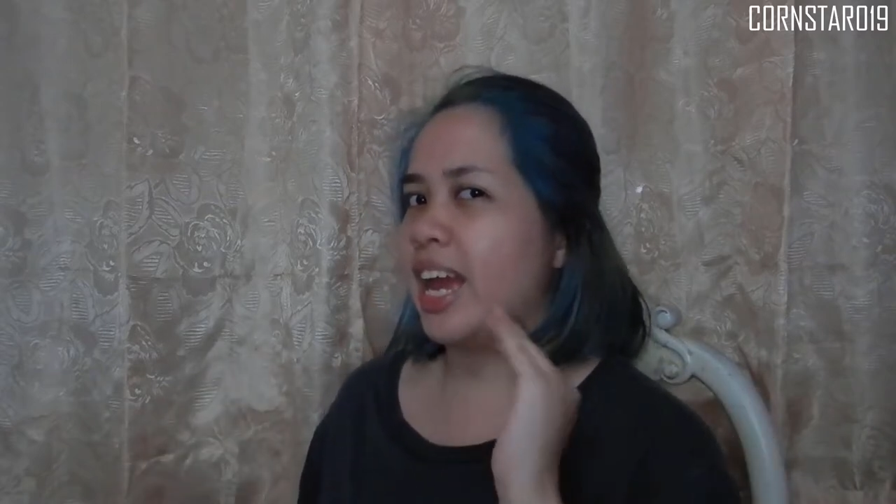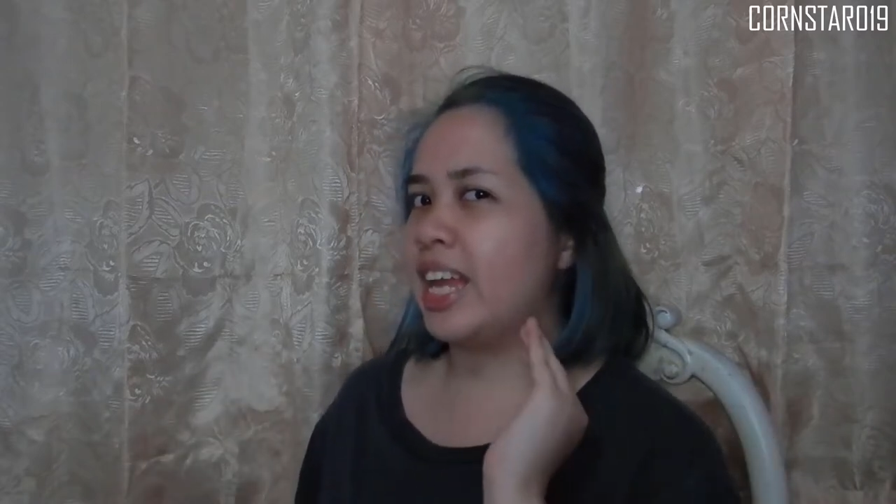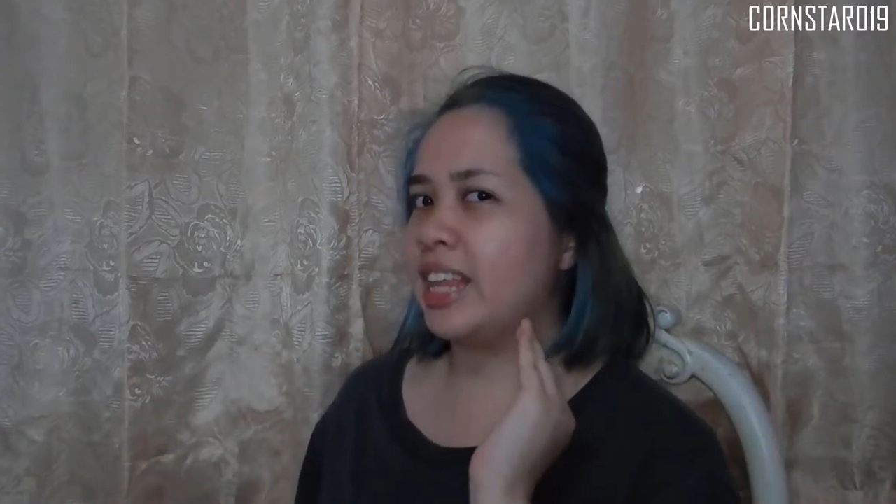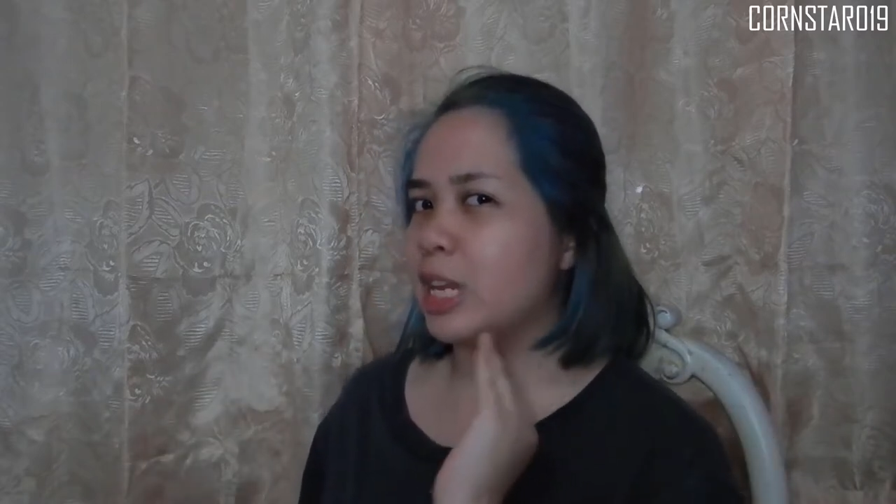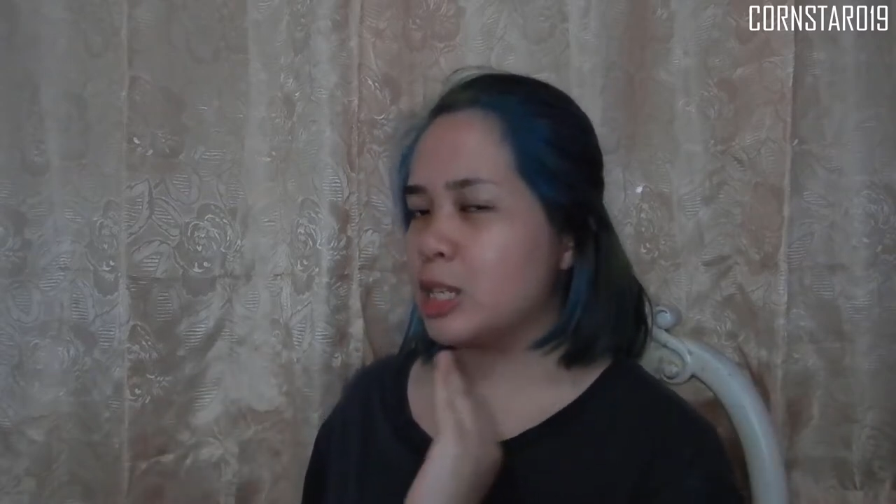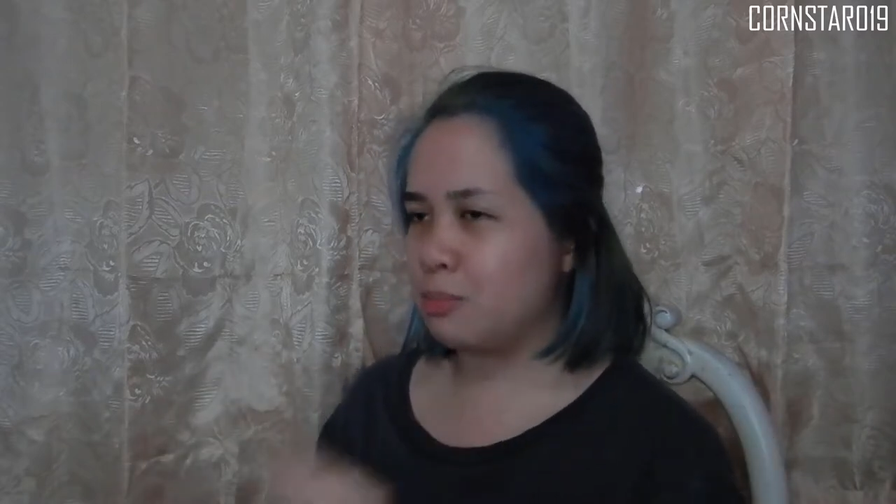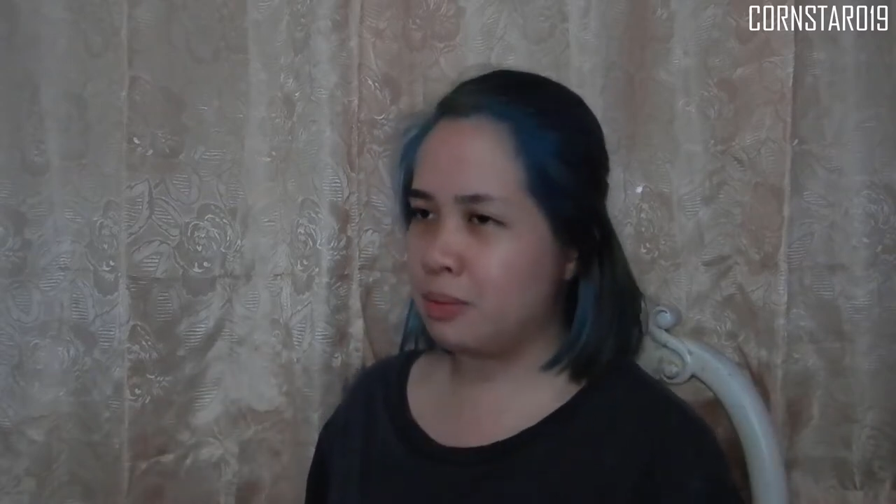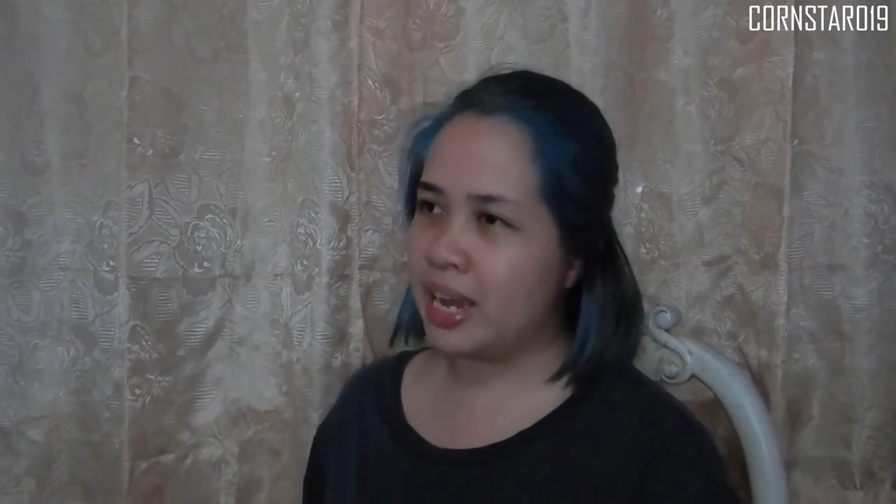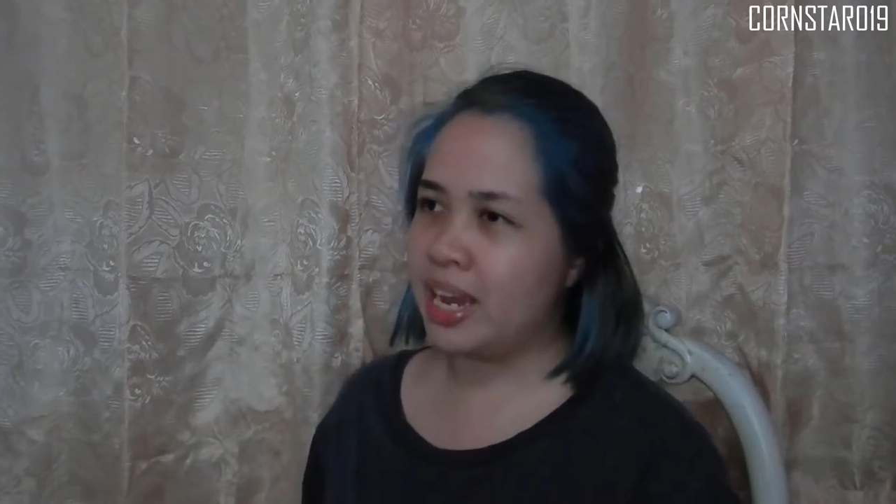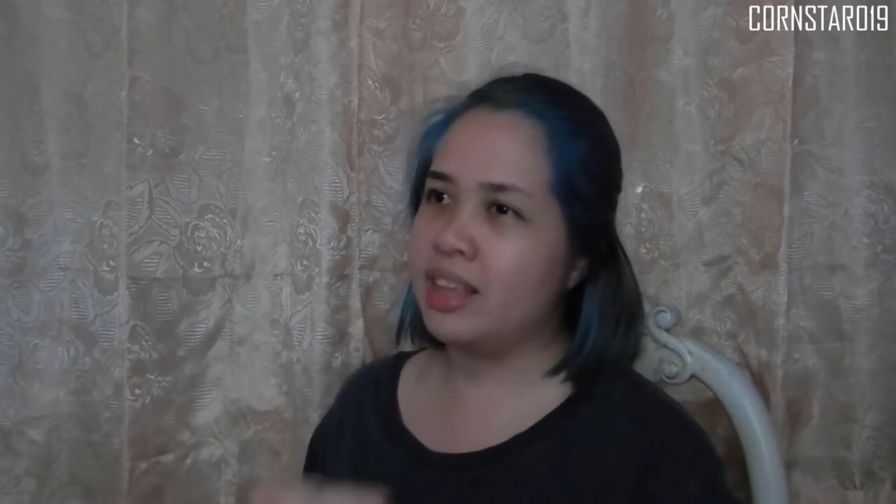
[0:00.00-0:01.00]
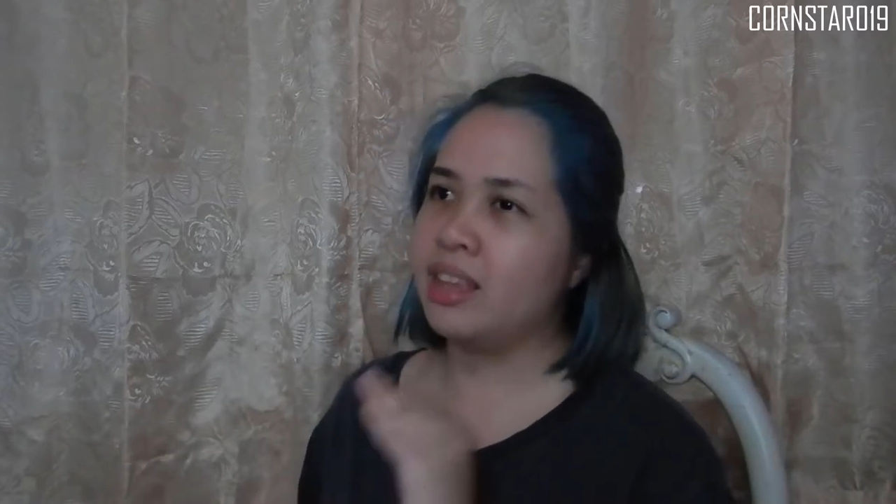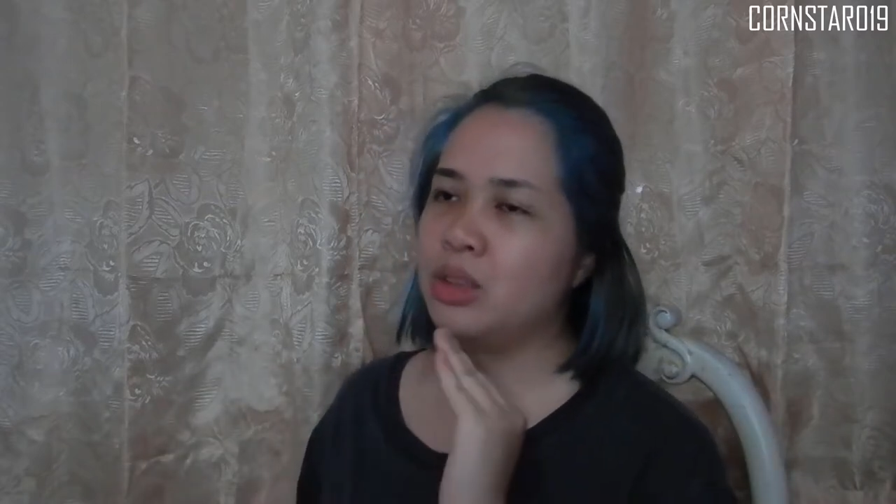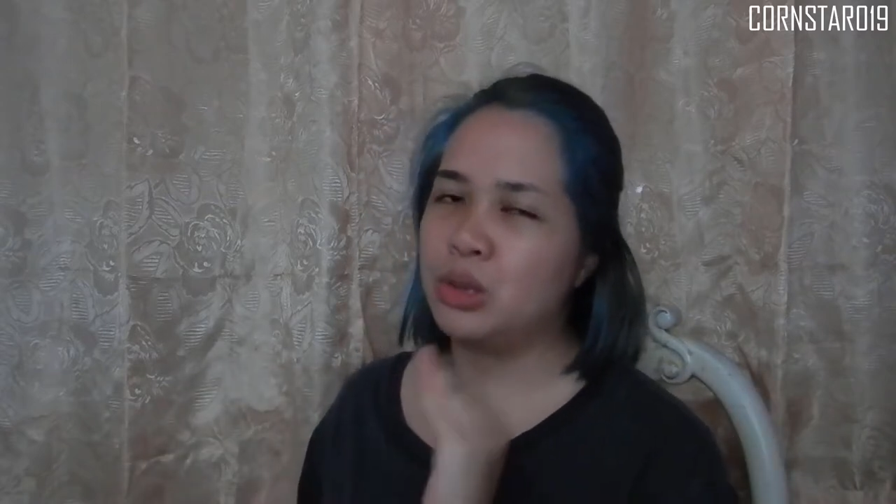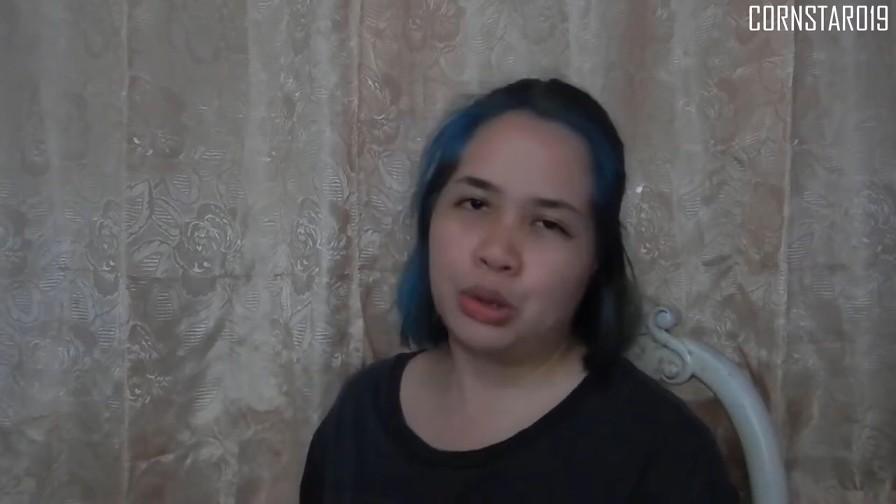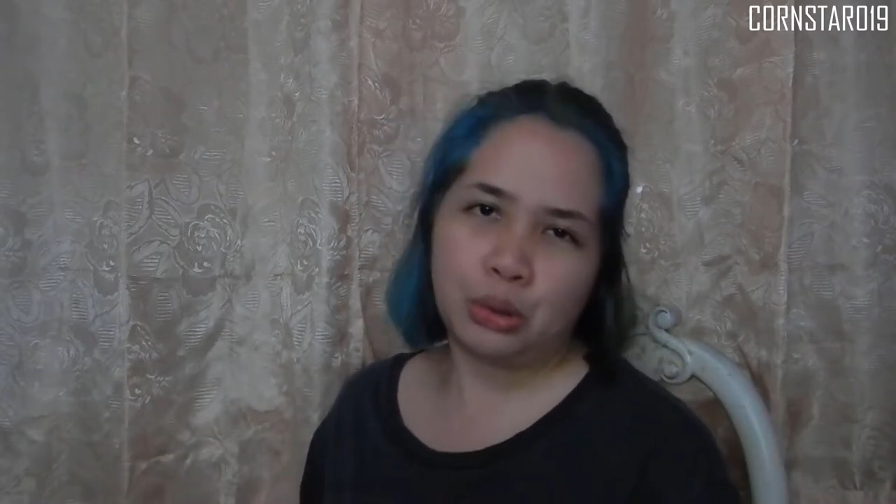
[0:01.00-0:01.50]
and explain
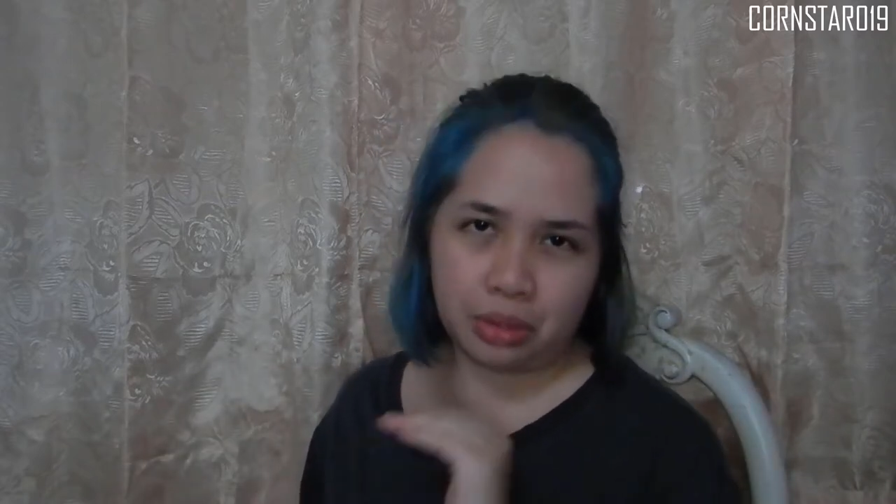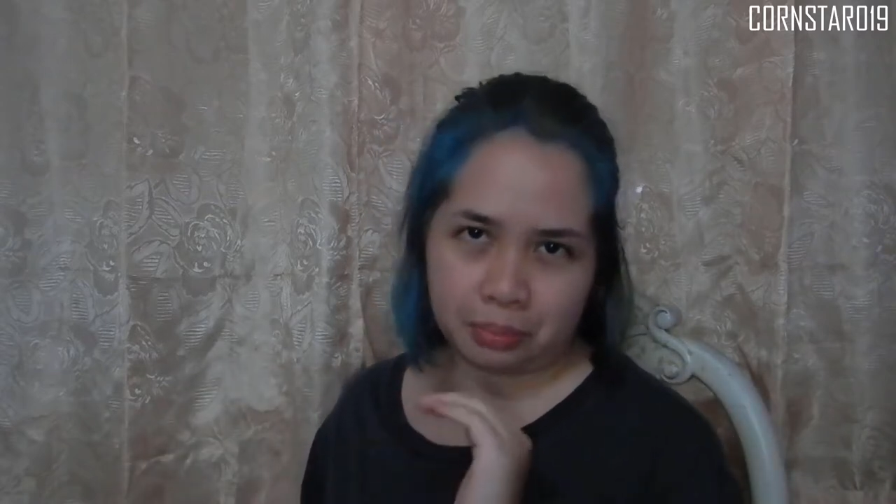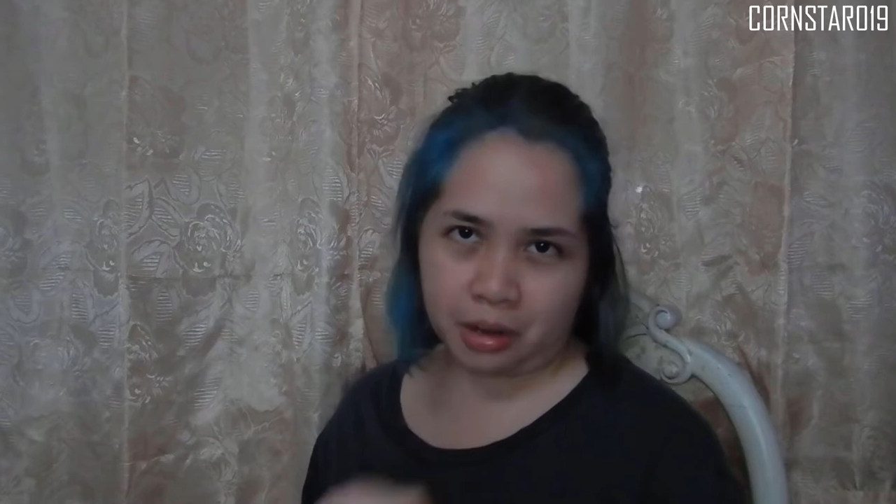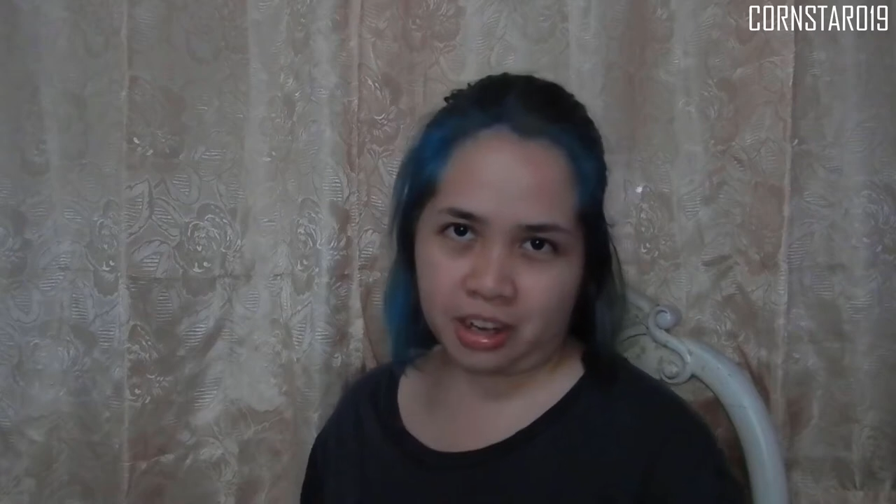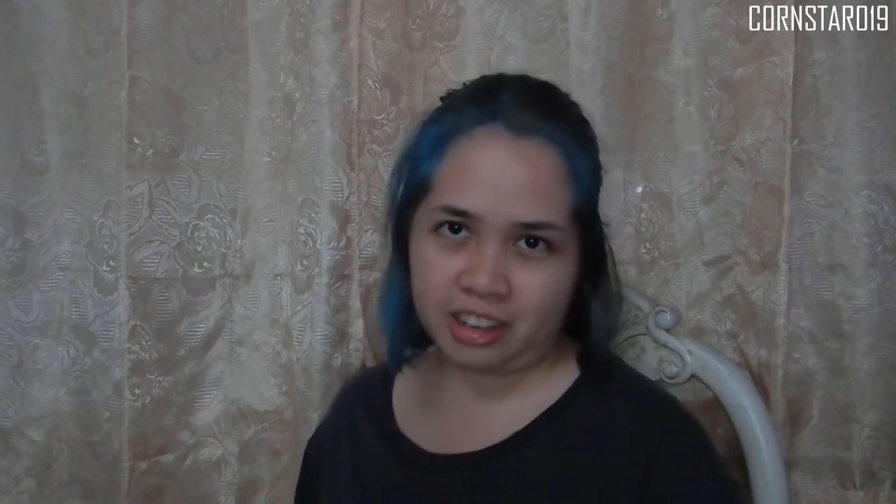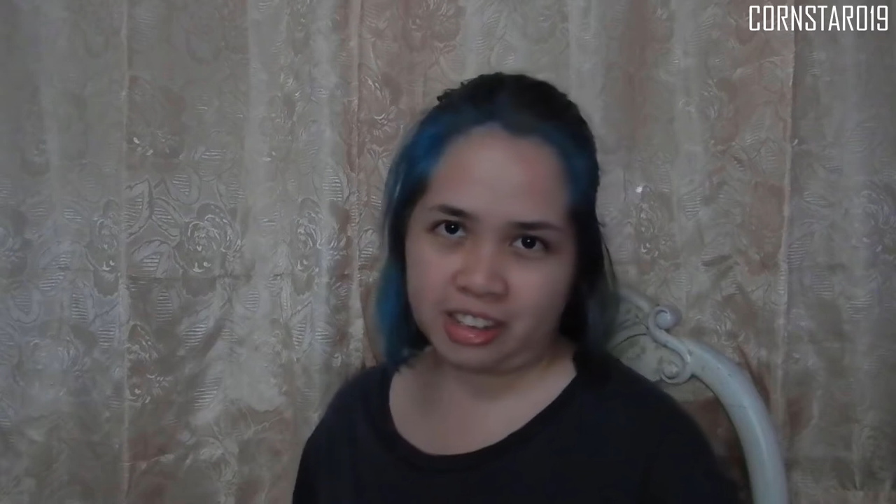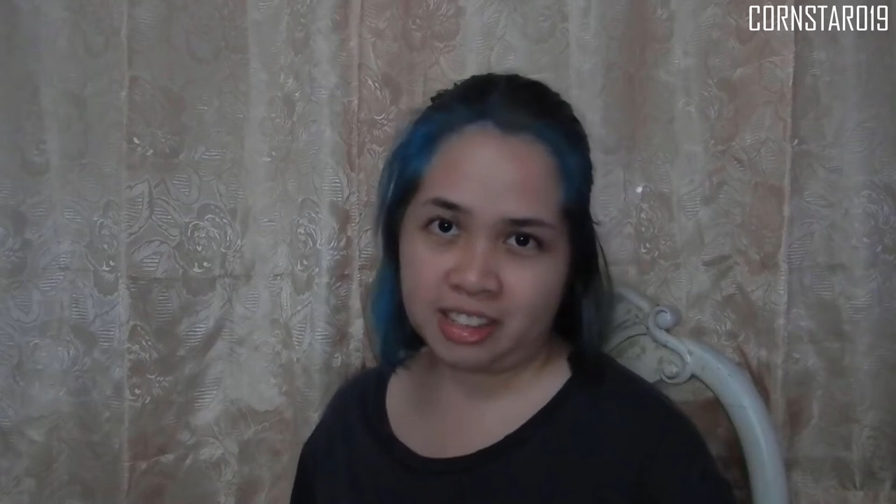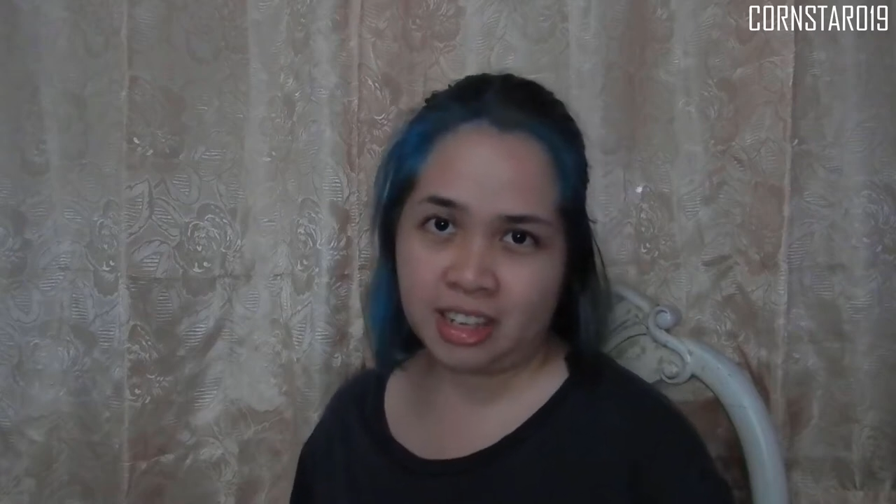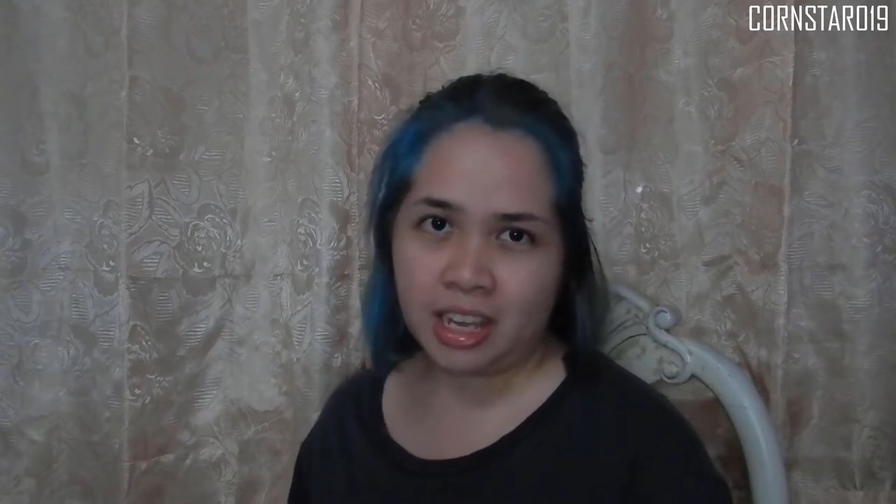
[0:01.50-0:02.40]
to you the product.